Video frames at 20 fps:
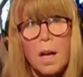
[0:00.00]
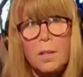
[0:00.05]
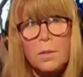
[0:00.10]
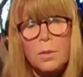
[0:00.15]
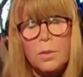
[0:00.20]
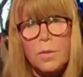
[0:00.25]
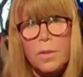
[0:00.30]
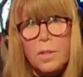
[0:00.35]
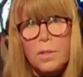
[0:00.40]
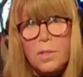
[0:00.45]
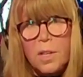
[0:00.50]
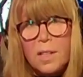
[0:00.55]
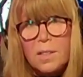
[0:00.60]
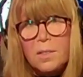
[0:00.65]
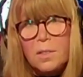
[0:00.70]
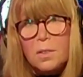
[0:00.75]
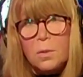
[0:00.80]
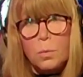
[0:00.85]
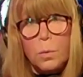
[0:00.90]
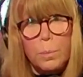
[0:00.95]
under their
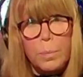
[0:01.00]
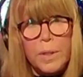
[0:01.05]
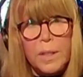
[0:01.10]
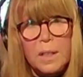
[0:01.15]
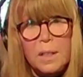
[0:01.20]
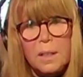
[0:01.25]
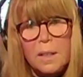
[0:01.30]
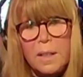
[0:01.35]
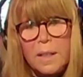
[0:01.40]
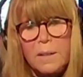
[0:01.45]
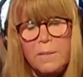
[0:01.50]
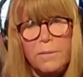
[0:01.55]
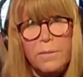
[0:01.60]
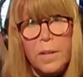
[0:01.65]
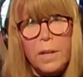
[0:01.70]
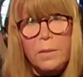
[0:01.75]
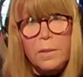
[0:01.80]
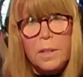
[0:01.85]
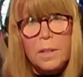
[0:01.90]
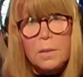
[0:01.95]
desks repeatedly in
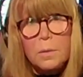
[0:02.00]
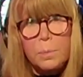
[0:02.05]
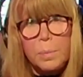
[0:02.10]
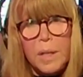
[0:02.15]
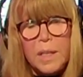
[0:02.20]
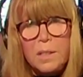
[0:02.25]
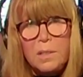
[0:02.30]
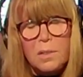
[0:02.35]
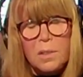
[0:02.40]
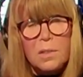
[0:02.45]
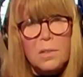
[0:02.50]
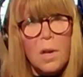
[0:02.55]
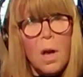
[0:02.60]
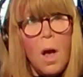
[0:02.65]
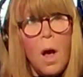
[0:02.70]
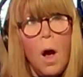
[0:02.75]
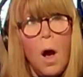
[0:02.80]
various places